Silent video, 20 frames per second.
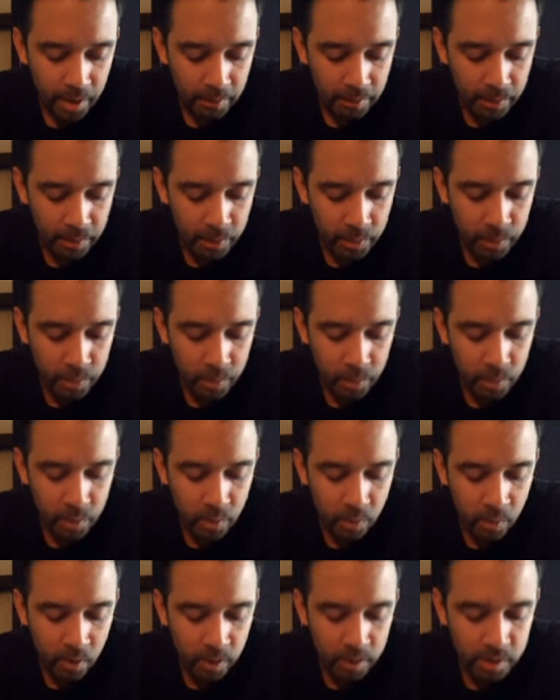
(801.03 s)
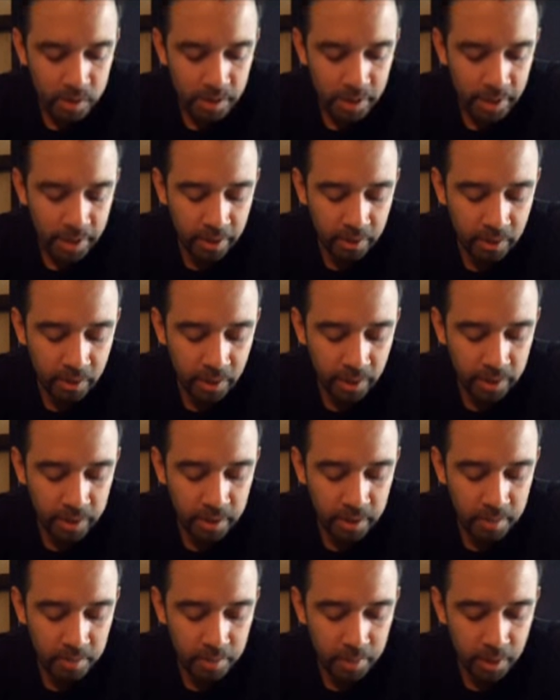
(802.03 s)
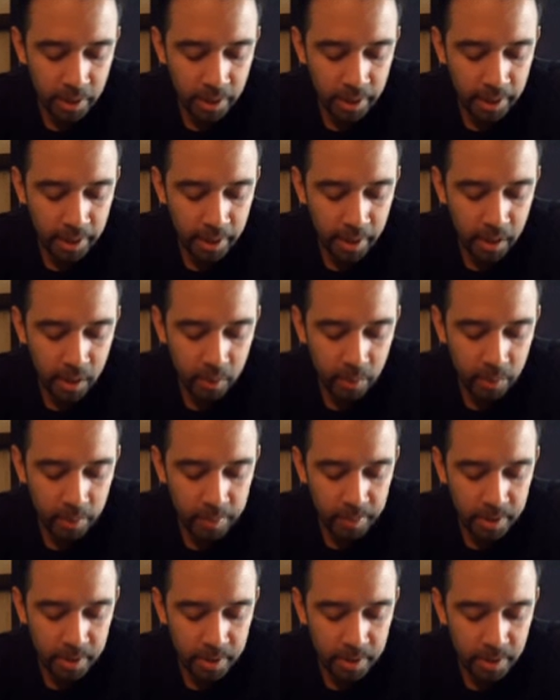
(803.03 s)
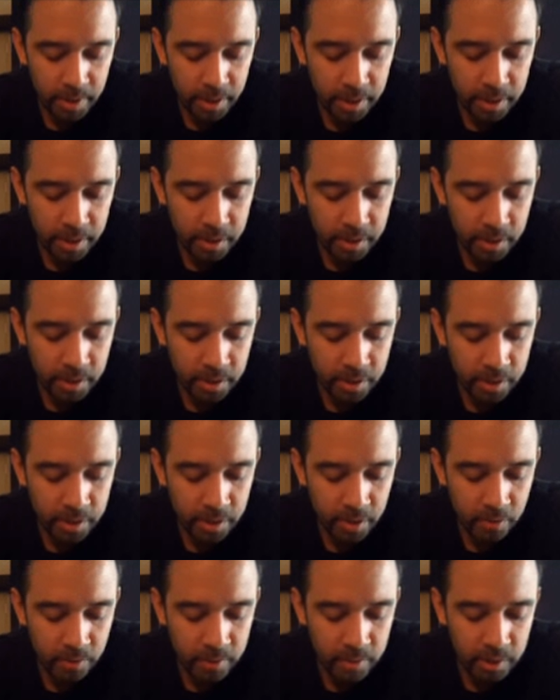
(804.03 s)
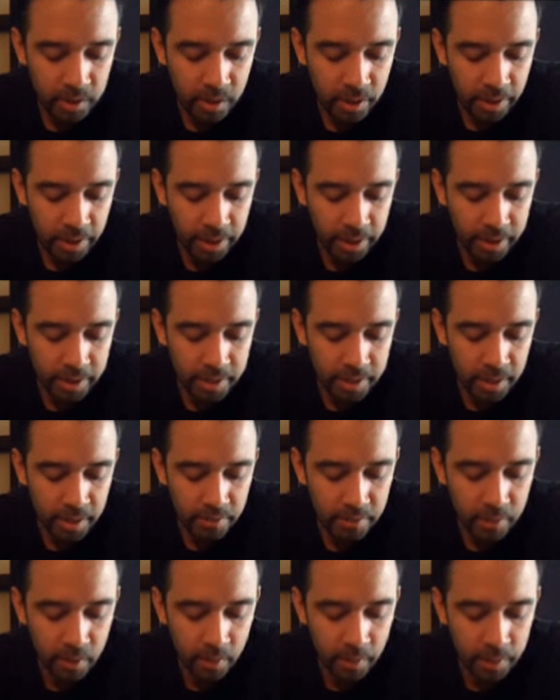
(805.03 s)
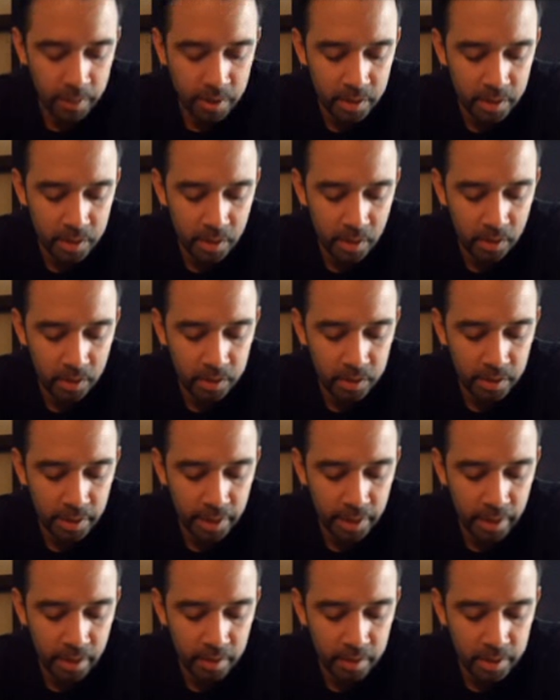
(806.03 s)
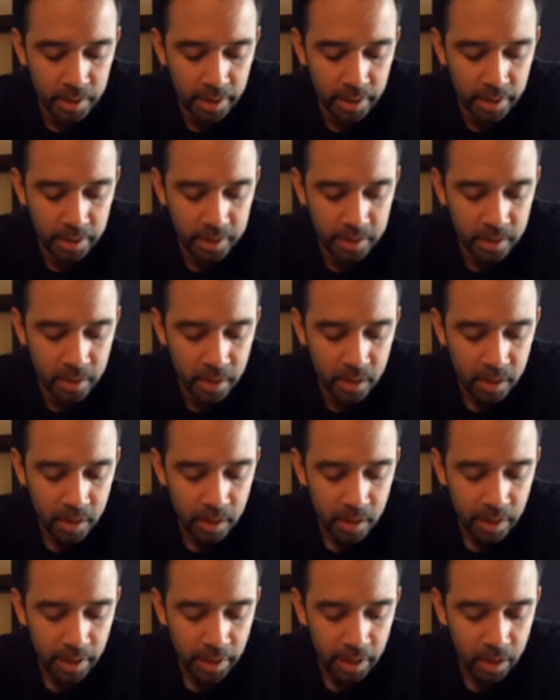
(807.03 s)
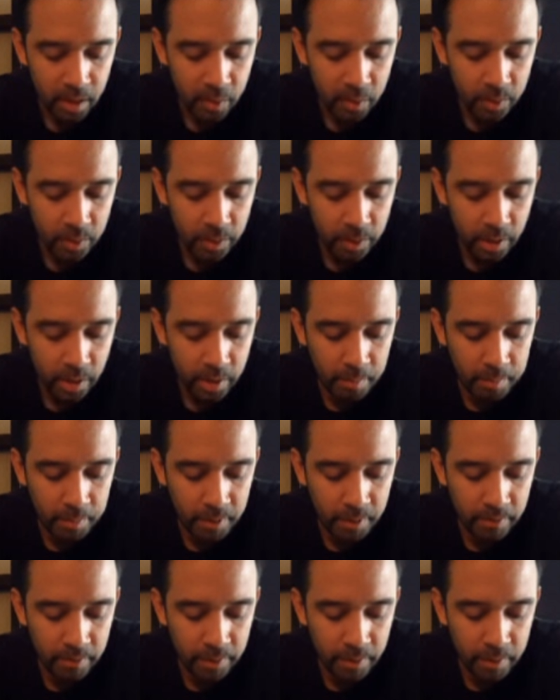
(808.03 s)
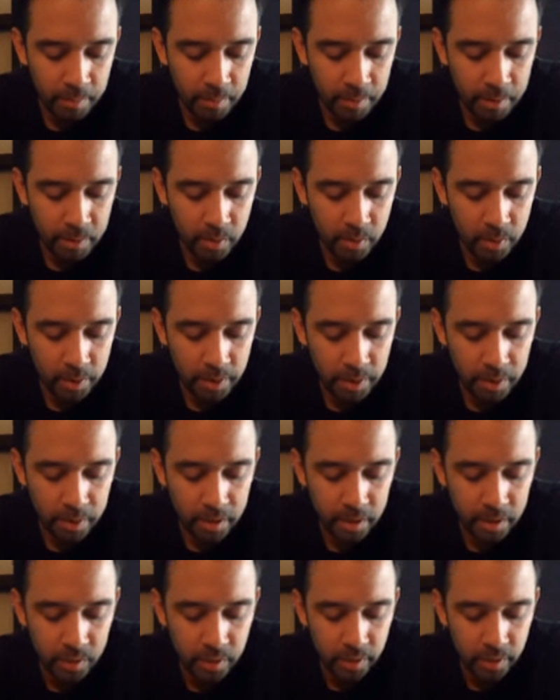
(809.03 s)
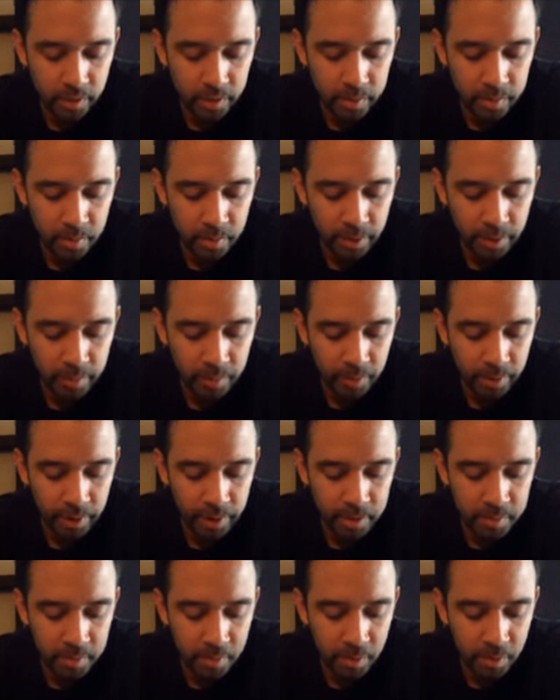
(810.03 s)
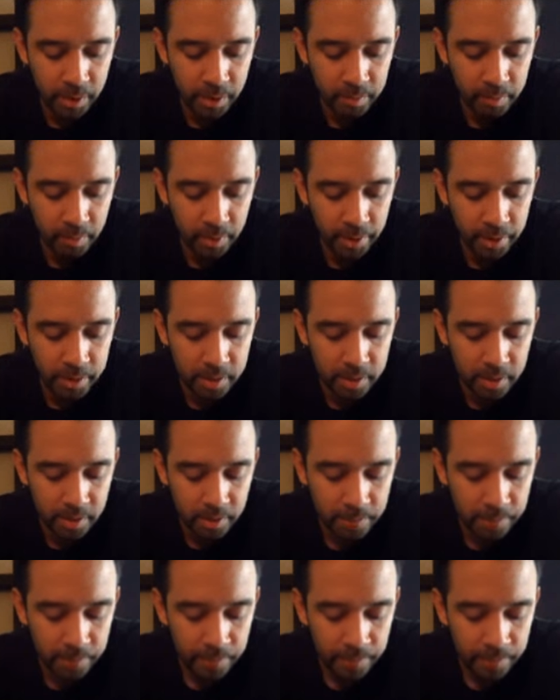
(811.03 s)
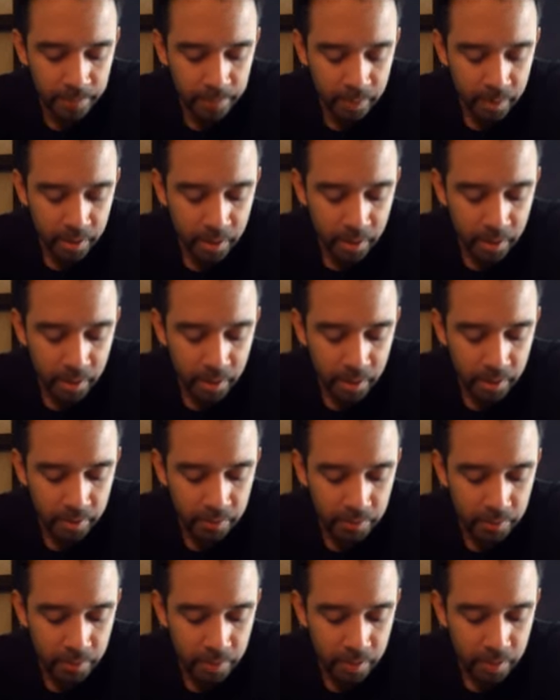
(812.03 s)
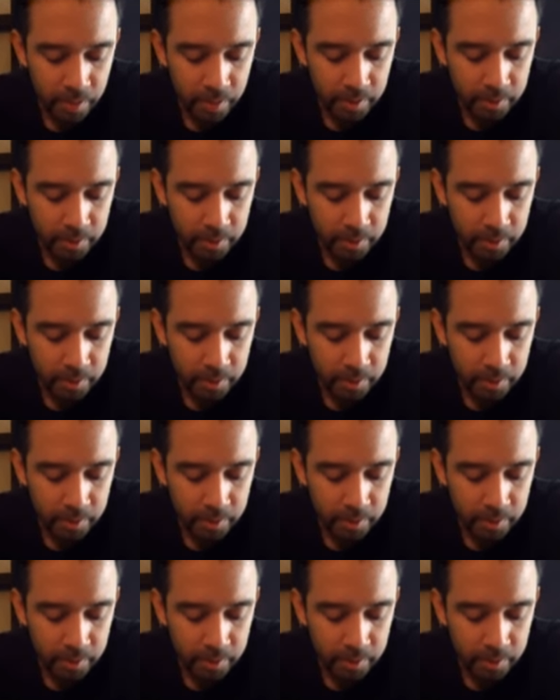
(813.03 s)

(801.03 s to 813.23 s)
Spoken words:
If you do cross the airline, supply air will be sent to the service line instead of going to charge the air tanks. Air will not be available to release the trailer spring brakes, parking brakes, if